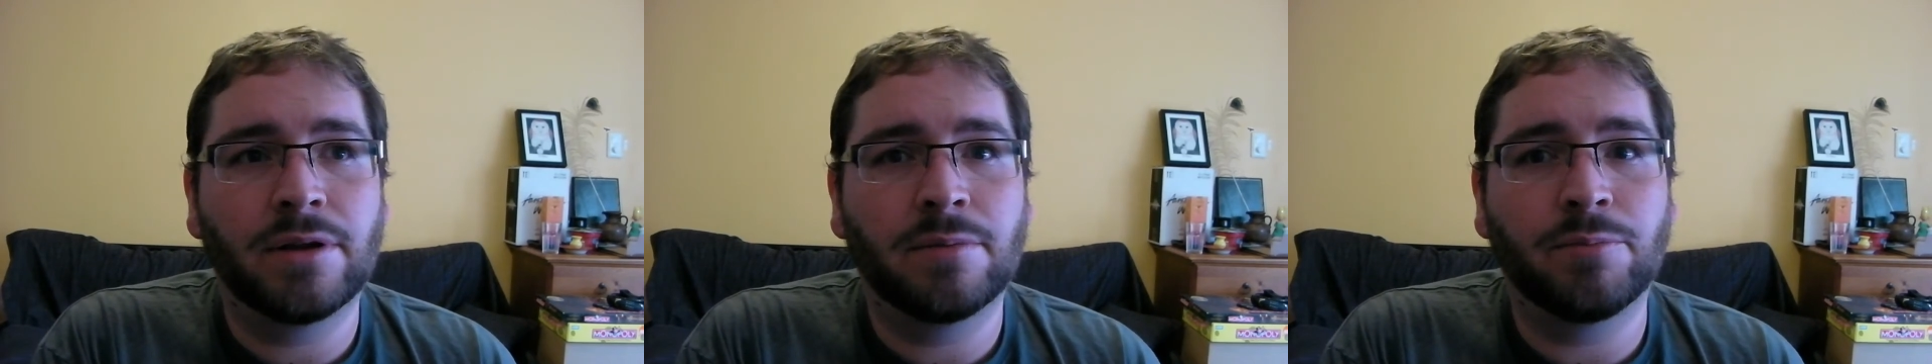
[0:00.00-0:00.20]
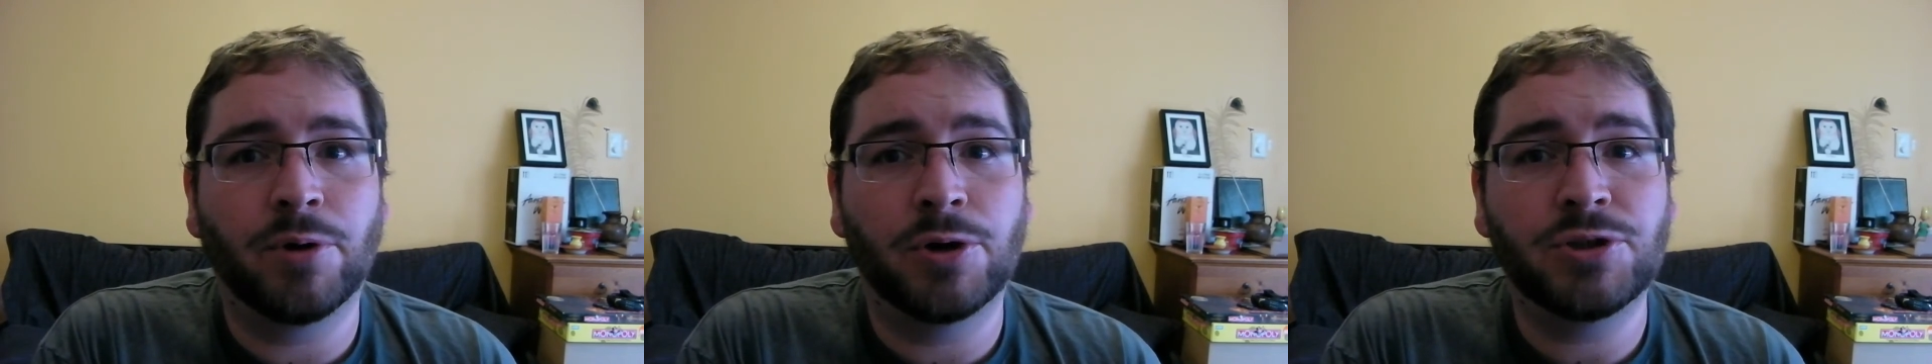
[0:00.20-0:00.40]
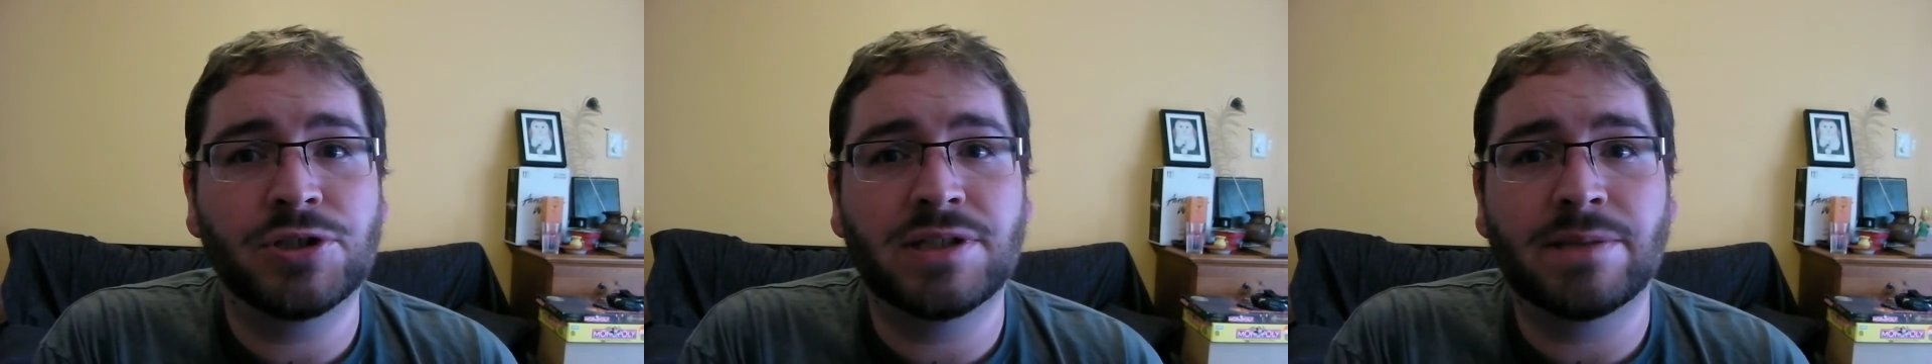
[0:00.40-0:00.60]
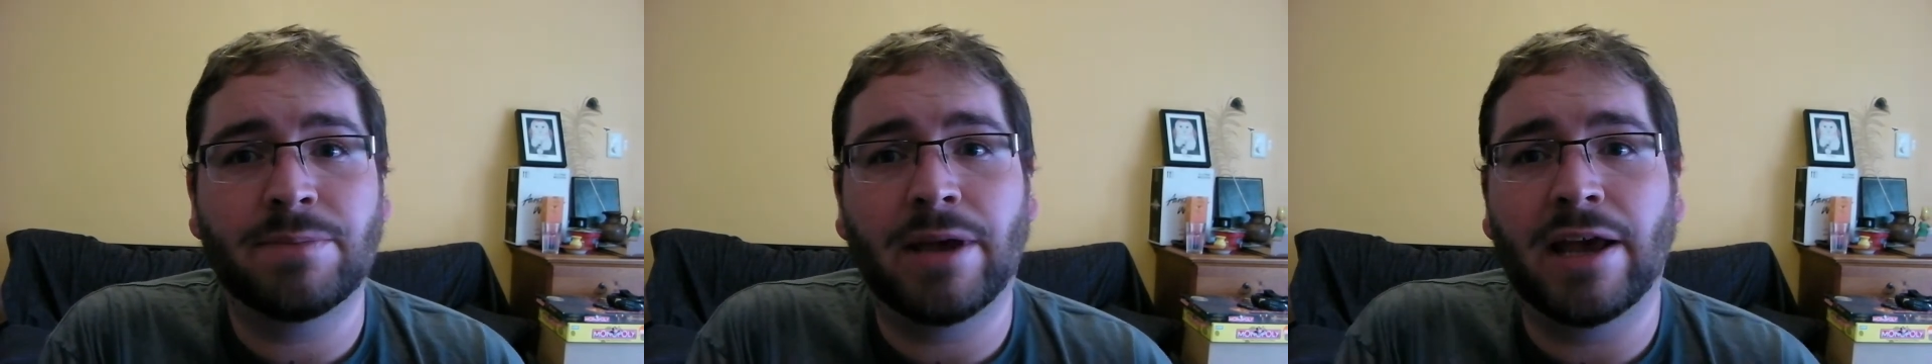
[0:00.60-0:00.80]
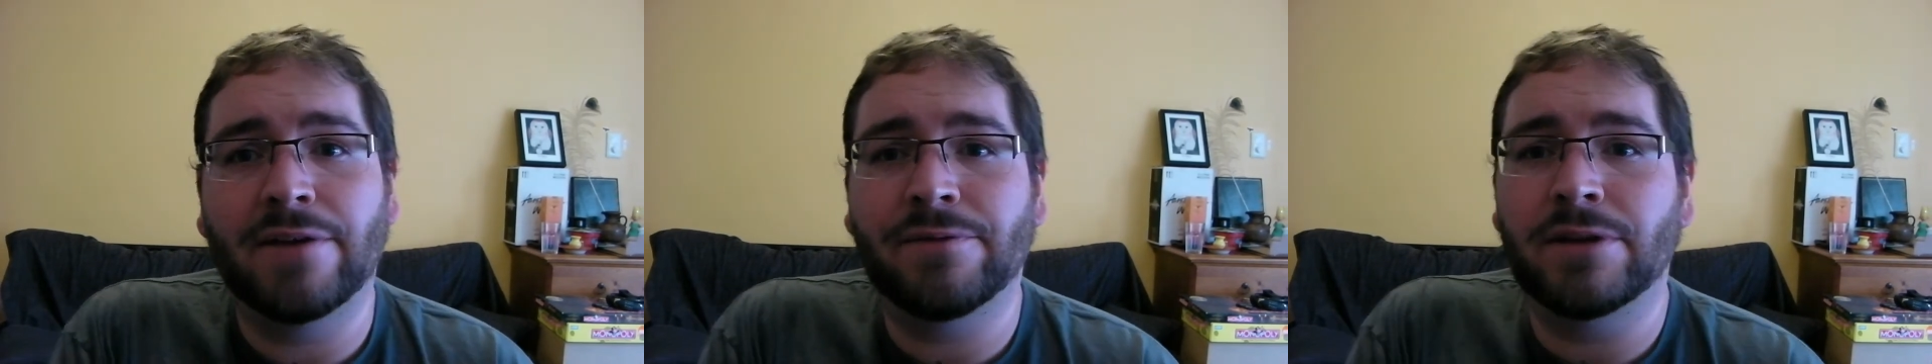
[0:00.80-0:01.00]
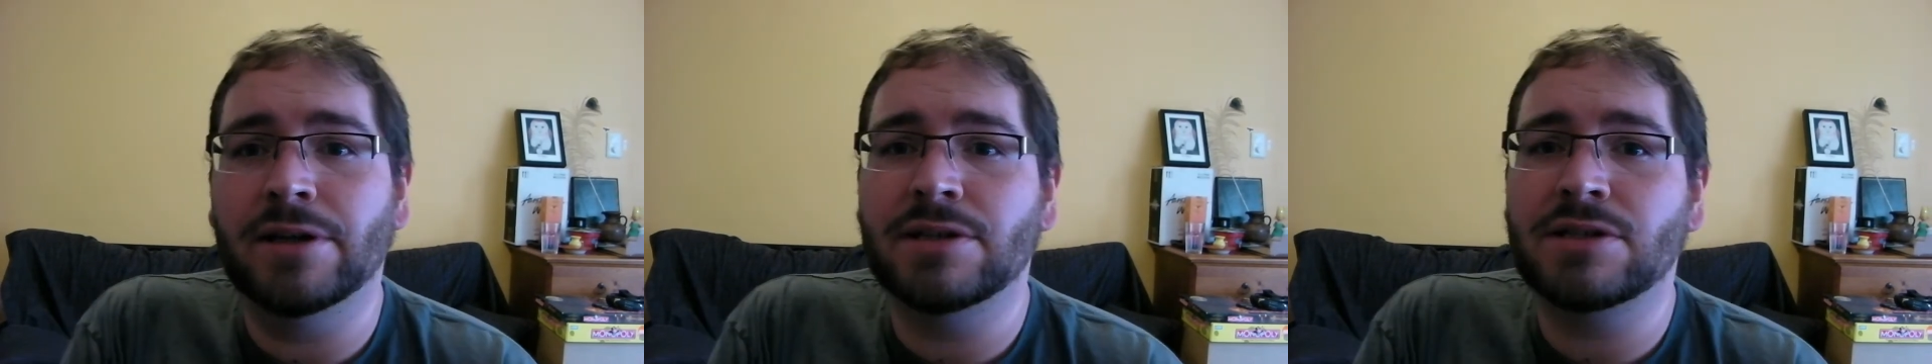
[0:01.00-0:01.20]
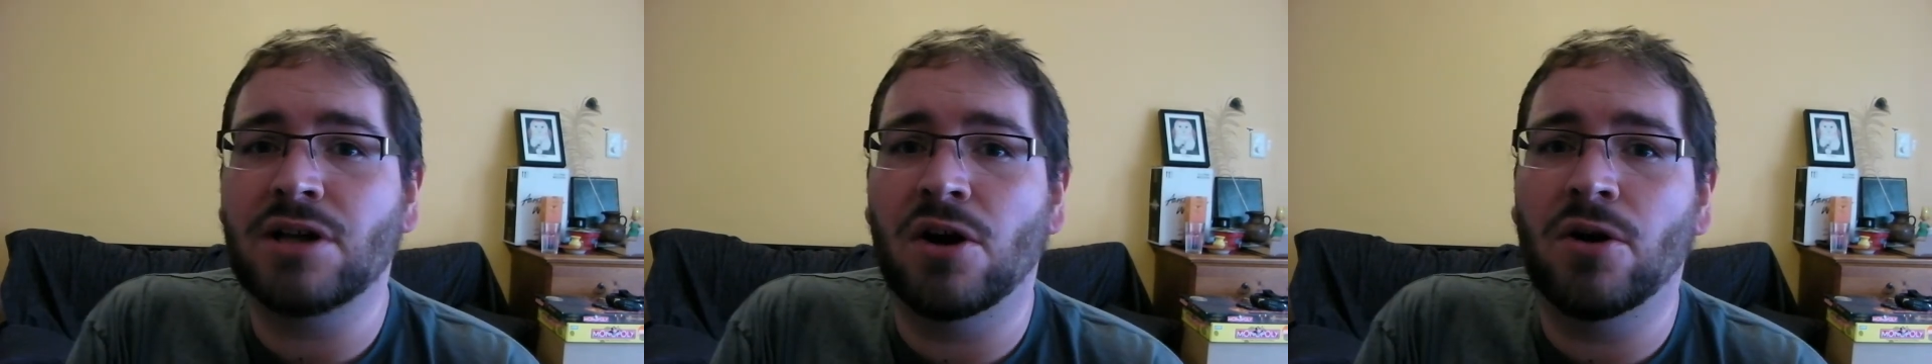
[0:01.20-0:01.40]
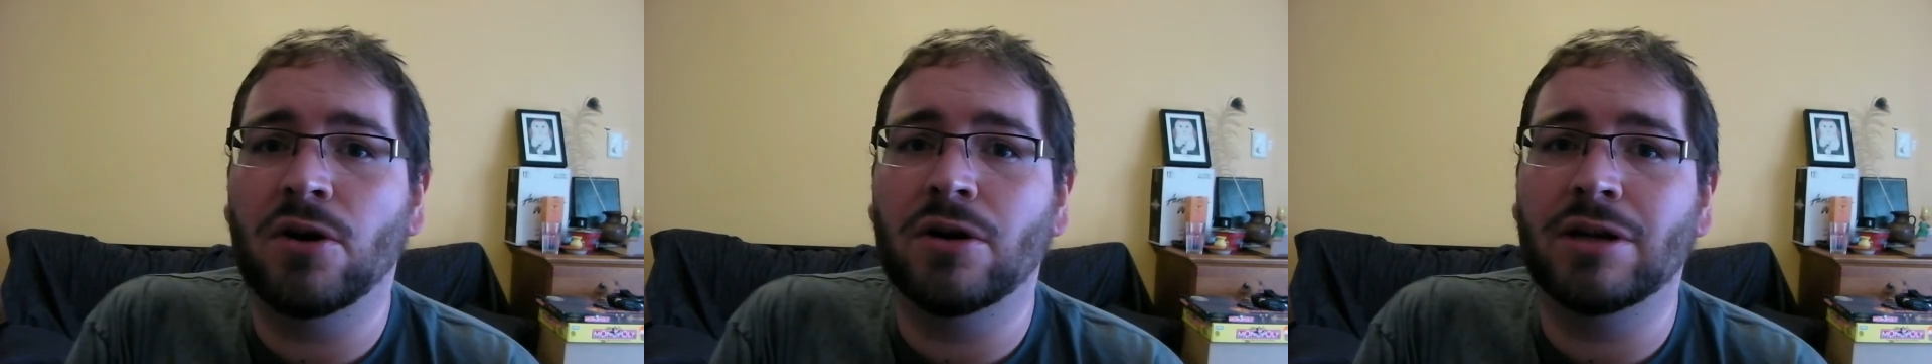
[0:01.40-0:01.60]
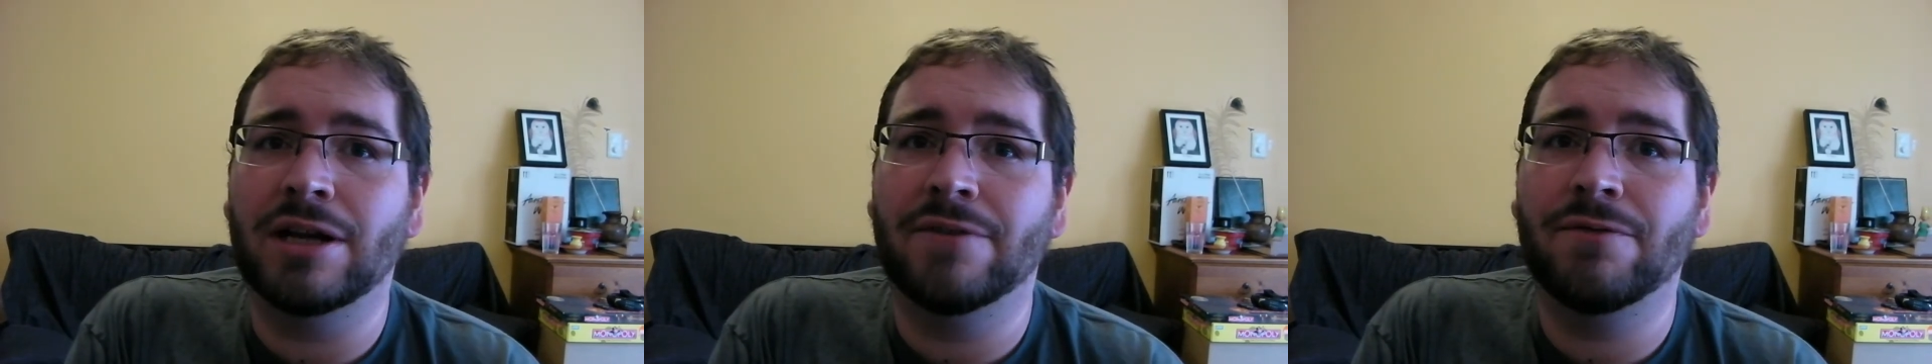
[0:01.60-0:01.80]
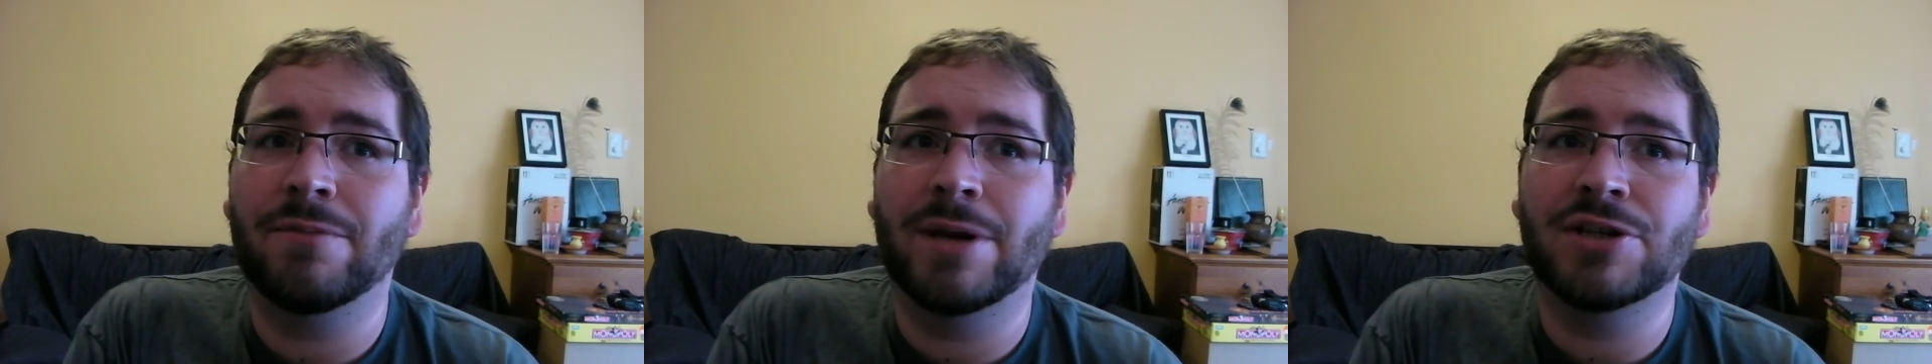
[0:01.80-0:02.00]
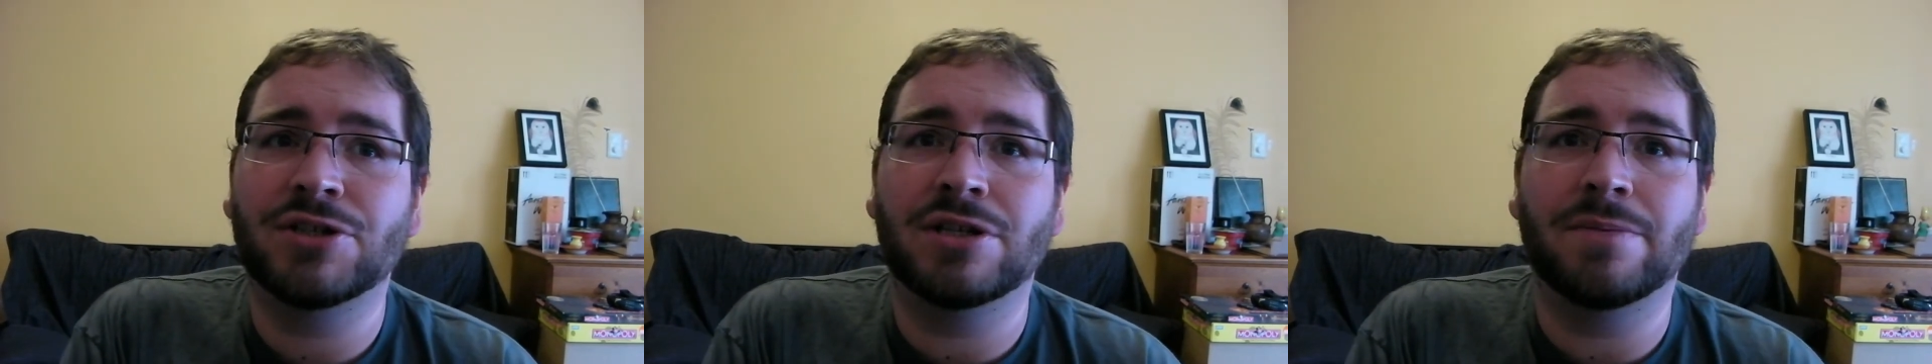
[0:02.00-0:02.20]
brochures and pamphlets on information